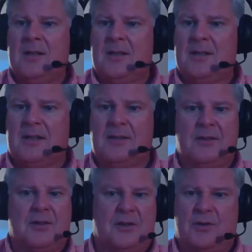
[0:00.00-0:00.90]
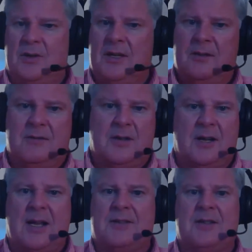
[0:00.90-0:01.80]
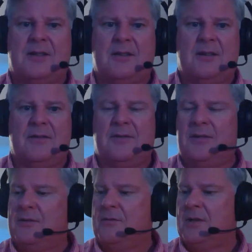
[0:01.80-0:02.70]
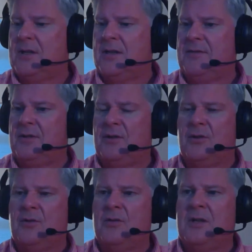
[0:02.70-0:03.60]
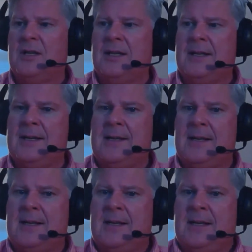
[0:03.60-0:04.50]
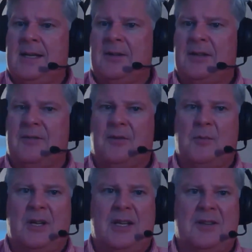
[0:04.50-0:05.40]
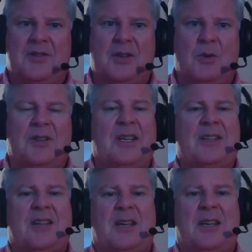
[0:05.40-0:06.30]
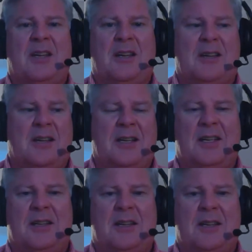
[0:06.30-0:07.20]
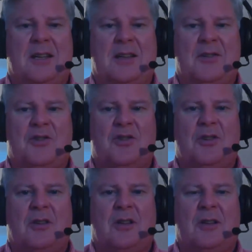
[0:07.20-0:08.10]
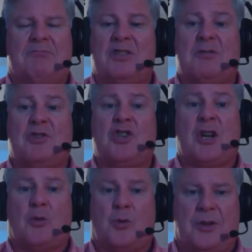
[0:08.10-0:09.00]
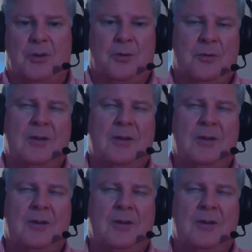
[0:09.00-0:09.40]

Just go ahead and start asking if you do. I'll think for a minute and see what things I can share with you.